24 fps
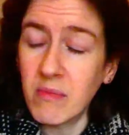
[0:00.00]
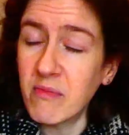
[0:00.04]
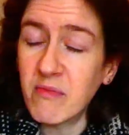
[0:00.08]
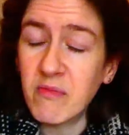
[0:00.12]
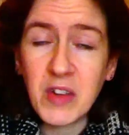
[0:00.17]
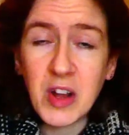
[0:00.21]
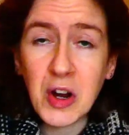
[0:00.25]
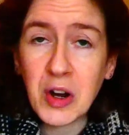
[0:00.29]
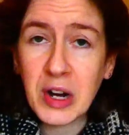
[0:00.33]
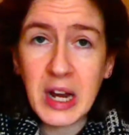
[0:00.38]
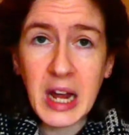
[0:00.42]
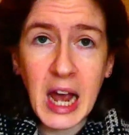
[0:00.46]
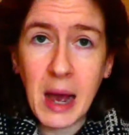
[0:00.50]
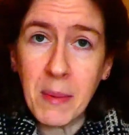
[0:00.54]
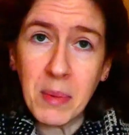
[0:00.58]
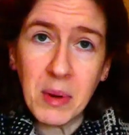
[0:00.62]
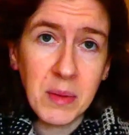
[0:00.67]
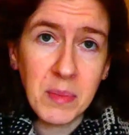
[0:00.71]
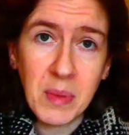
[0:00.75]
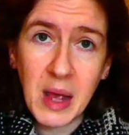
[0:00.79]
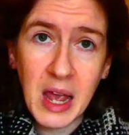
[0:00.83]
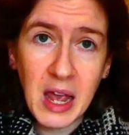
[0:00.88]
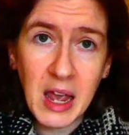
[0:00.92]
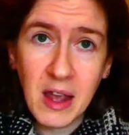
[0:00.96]
Very happy
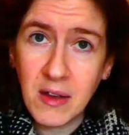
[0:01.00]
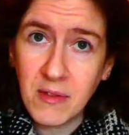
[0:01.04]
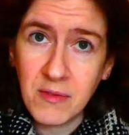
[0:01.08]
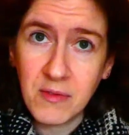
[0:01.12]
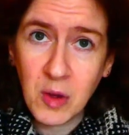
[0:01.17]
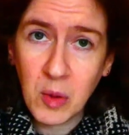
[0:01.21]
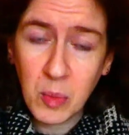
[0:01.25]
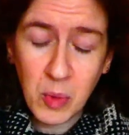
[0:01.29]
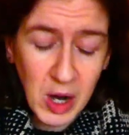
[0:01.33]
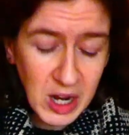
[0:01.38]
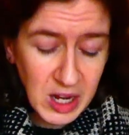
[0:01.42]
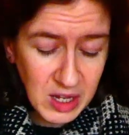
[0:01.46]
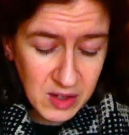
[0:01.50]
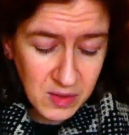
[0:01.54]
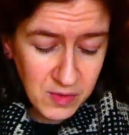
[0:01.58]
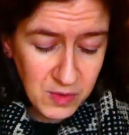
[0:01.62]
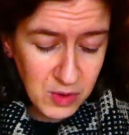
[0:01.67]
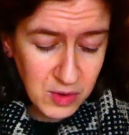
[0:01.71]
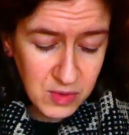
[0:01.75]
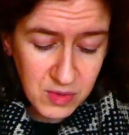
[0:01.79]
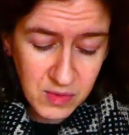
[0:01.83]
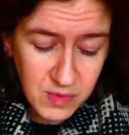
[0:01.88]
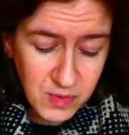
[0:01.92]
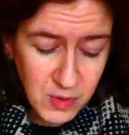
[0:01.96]
to pay full price
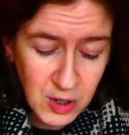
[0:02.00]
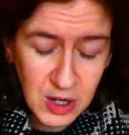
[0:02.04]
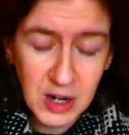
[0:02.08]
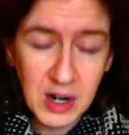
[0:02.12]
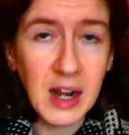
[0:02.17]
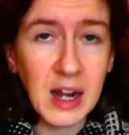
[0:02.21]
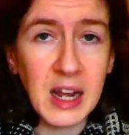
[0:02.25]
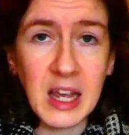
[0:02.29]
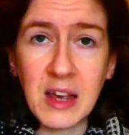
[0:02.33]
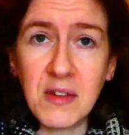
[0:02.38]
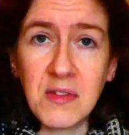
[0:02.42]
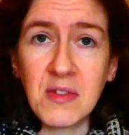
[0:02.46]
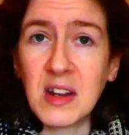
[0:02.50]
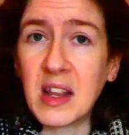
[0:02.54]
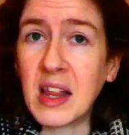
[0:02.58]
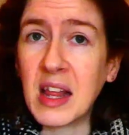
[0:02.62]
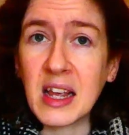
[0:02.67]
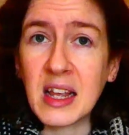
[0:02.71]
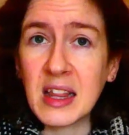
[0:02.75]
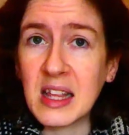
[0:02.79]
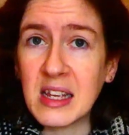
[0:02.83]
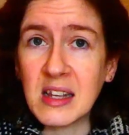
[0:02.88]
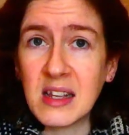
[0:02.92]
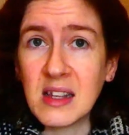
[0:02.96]
for a gift
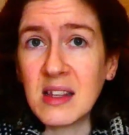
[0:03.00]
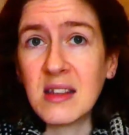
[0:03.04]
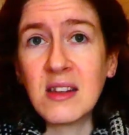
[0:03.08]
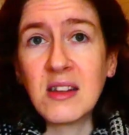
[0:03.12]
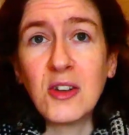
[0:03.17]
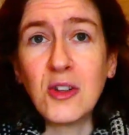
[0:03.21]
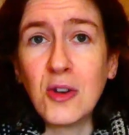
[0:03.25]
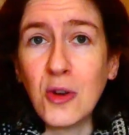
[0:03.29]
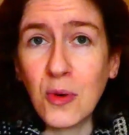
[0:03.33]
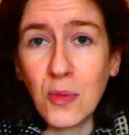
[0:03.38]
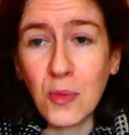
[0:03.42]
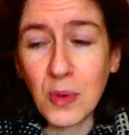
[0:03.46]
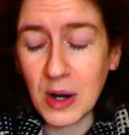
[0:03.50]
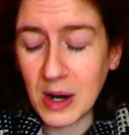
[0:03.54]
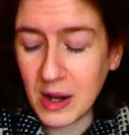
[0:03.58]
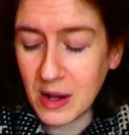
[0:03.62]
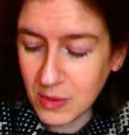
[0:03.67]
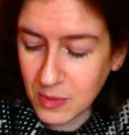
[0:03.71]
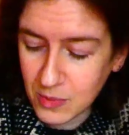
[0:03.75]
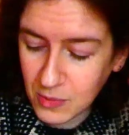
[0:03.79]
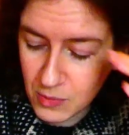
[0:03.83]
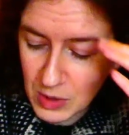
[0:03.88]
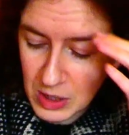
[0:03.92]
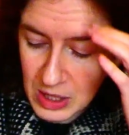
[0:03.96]
like this, you know, where I
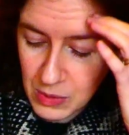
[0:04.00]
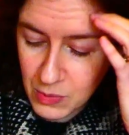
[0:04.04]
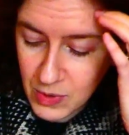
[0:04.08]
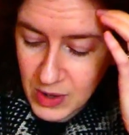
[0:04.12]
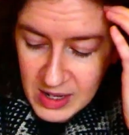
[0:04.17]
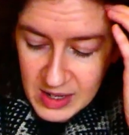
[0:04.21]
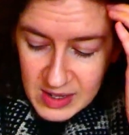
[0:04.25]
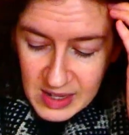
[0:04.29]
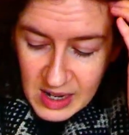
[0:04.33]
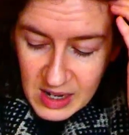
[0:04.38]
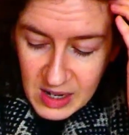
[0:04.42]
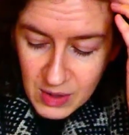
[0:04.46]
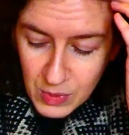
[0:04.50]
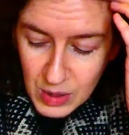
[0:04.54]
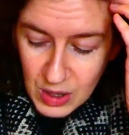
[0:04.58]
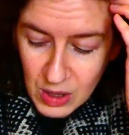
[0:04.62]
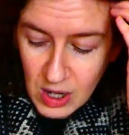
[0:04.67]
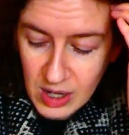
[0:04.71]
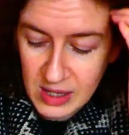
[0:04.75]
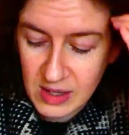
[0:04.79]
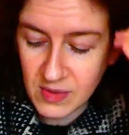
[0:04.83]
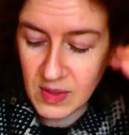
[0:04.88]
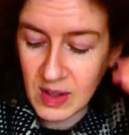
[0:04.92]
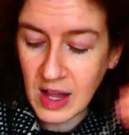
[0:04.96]
really want to send it with
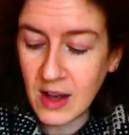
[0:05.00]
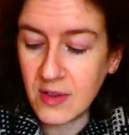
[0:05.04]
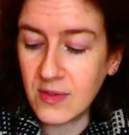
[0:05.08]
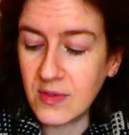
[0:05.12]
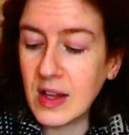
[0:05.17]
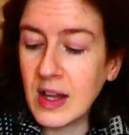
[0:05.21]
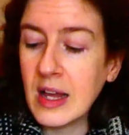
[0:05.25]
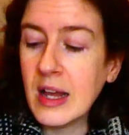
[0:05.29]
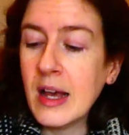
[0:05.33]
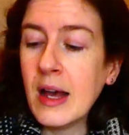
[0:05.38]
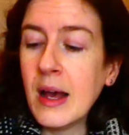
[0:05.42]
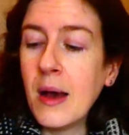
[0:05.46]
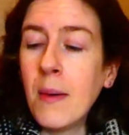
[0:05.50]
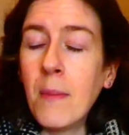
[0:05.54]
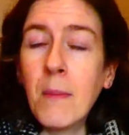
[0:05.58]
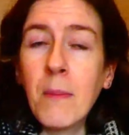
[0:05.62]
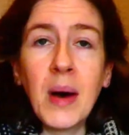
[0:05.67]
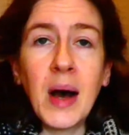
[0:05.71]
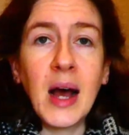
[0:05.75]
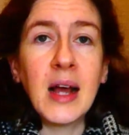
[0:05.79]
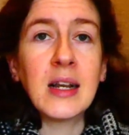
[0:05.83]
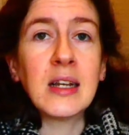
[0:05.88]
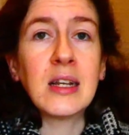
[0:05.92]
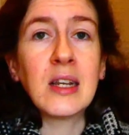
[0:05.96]
lots of love.
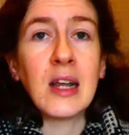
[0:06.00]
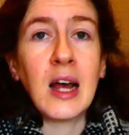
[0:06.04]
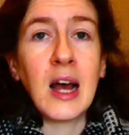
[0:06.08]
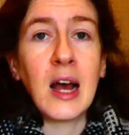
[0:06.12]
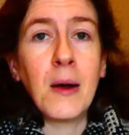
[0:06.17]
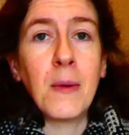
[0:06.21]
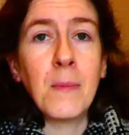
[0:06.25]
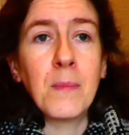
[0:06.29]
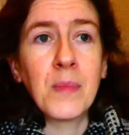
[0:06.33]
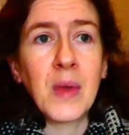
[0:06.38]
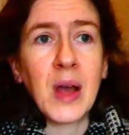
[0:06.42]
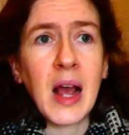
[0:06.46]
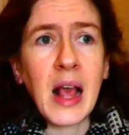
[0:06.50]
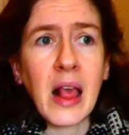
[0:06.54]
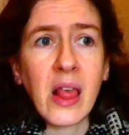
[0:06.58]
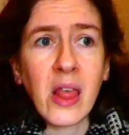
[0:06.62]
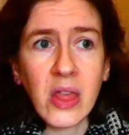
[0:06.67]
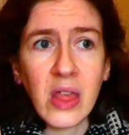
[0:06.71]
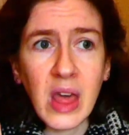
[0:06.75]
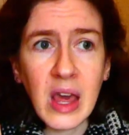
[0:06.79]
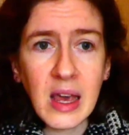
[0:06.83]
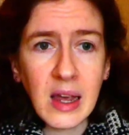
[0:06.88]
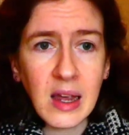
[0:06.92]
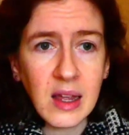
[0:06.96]
But I
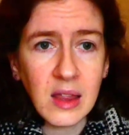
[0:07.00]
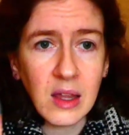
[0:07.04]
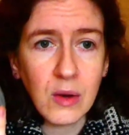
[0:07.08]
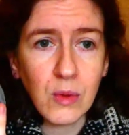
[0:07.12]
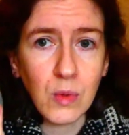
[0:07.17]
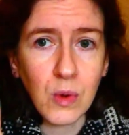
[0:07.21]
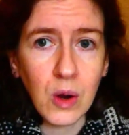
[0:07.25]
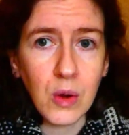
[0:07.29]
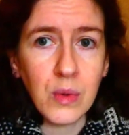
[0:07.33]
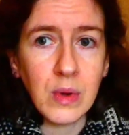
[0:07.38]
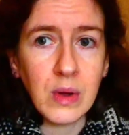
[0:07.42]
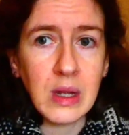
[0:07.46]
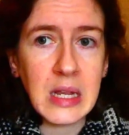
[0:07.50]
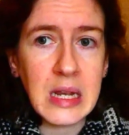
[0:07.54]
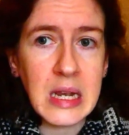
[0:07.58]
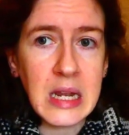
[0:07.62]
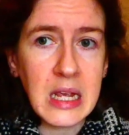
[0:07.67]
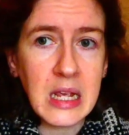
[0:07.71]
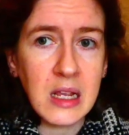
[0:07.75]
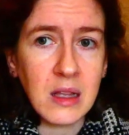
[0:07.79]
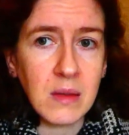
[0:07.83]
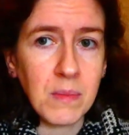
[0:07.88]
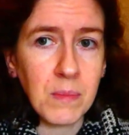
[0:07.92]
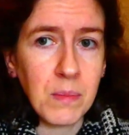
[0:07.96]
think that Rowan
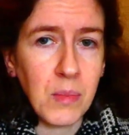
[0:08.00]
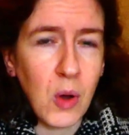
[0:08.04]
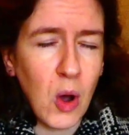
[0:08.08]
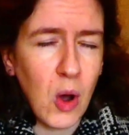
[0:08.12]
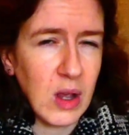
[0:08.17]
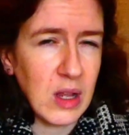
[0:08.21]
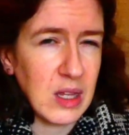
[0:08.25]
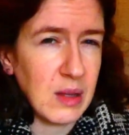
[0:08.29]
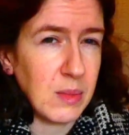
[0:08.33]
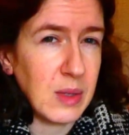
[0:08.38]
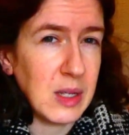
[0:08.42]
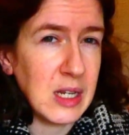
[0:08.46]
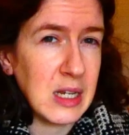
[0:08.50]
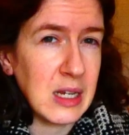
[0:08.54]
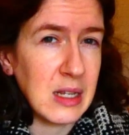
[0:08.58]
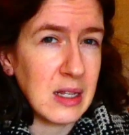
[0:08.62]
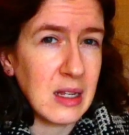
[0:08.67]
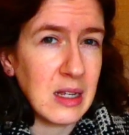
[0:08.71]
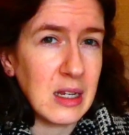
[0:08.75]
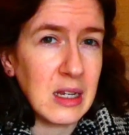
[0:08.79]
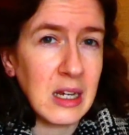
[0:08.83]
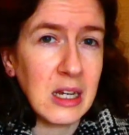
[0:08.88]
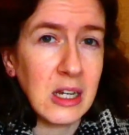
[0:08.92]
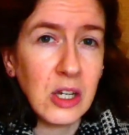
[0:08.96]
is possibly
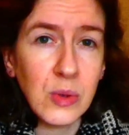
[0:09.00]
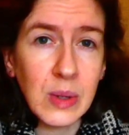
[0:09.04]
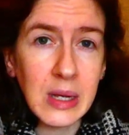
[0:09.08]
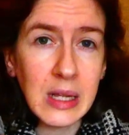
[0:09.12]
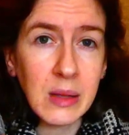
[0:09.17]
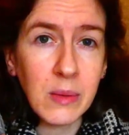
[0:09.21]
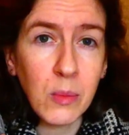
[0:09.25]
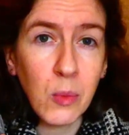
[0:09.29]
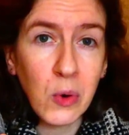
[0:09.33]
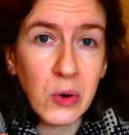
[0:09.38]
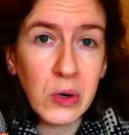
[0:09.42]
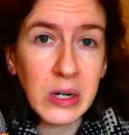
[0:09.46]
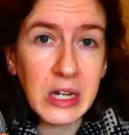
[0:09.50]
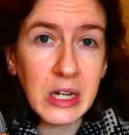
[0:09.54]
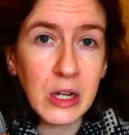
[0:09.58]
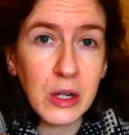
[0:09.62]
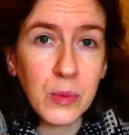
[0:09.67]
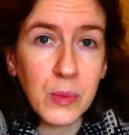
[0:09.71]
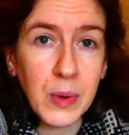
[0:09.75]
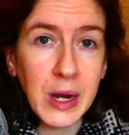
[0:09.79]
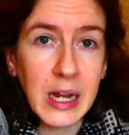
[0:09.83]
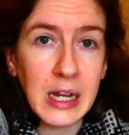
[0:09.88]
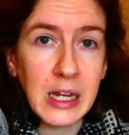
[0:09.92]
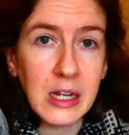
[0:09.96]
discontinuing the
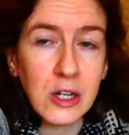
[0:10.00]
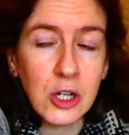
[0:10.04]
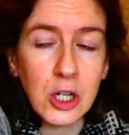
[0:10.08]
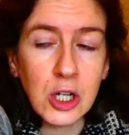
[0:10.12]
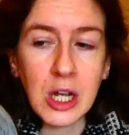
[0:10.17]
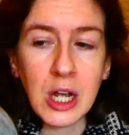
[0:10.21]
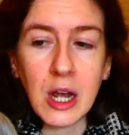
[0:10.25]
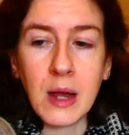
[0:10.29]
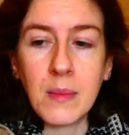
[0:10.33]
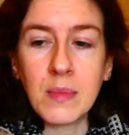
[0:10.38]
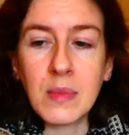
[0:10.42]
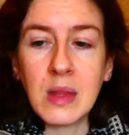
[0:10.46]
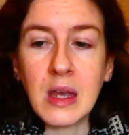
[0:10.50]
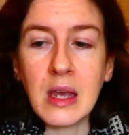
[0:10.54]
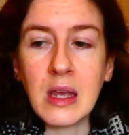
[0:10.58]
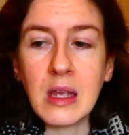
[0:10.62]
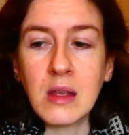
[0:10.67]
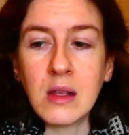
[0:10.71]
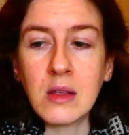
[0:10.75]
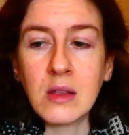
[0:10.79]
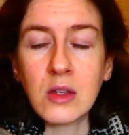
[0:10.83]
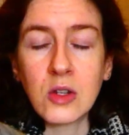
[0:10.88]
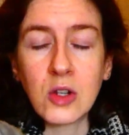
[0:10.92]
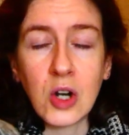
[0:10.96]
Moordale range.
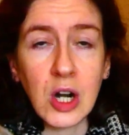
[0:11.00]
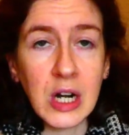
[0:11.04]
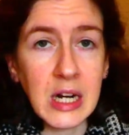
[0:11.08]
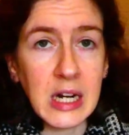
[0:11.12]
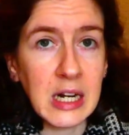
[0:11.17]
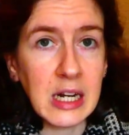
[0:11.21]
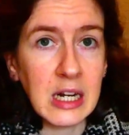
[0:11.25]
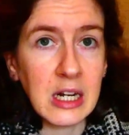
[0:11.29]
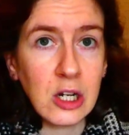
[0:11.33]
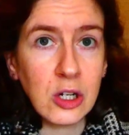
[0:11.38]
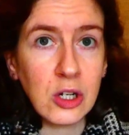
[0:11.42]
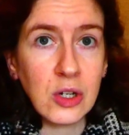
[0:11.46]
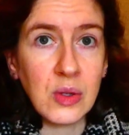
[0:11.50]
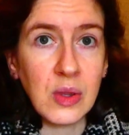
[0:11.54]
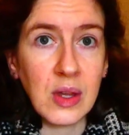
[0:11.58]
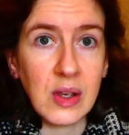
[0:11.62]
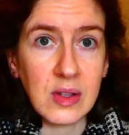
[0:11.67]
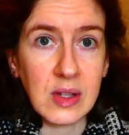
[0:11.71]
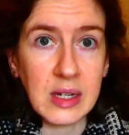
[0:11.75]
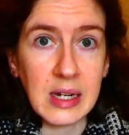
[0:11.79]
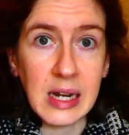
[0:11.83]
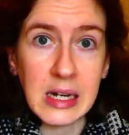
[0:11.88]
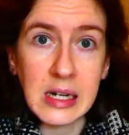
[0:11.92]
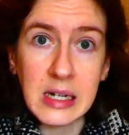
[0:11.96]
They started in
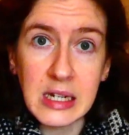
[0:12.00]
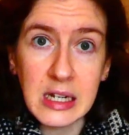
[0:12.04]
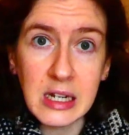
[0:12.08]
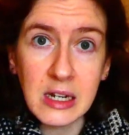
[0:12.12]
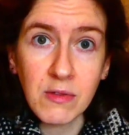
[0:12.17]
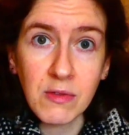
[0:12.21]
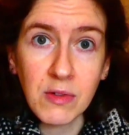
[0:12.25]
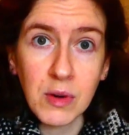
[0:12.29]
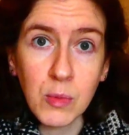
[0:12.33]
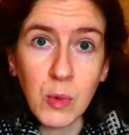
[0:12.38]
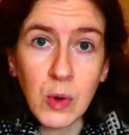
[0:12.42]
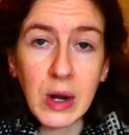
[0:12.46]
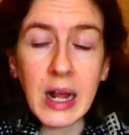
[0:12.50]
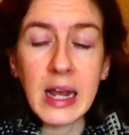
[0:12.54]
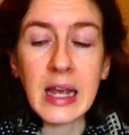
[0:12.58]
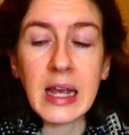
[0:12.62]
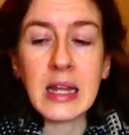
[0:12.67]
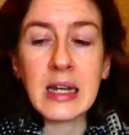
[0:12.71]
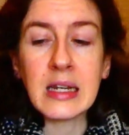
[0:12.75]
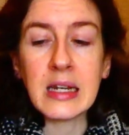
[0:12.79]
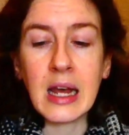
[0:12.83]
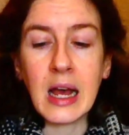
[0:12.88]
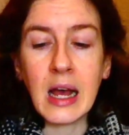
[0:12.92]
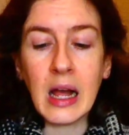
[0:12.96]
2019 from what I
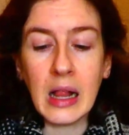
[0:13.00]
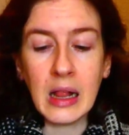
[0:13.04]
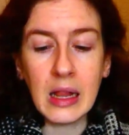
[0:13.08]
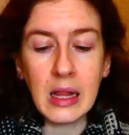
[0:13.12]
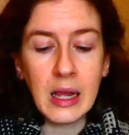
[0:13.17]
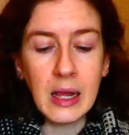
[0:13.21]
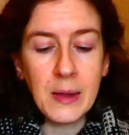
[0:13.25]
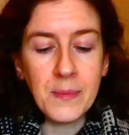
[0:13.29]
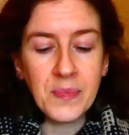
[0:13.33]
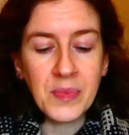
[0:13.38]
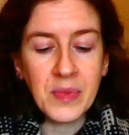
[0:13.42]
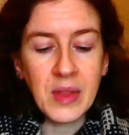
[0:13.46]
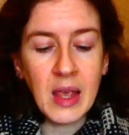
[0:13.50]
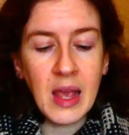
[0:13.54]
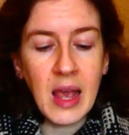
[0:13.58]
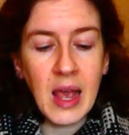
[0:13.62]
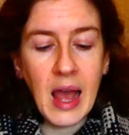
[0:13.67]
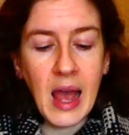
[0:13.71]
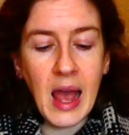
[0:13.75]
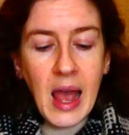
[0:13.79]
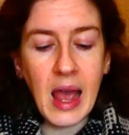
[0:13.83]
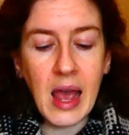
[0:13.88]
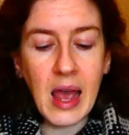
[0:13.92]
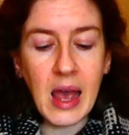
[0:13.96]
can tell,
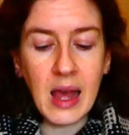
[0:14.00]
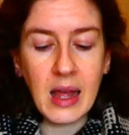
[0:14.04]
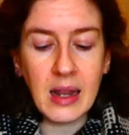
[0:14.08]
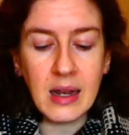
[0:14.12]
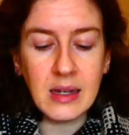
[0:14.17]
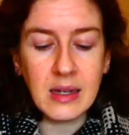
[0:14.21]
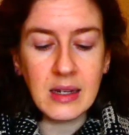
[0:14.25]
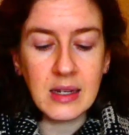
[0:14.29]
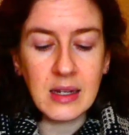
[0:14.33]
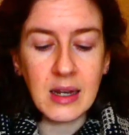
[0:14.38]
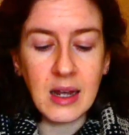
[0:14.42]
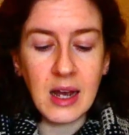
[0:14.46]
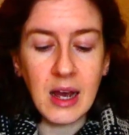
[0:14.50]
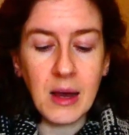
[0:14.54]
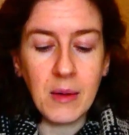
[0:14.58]
and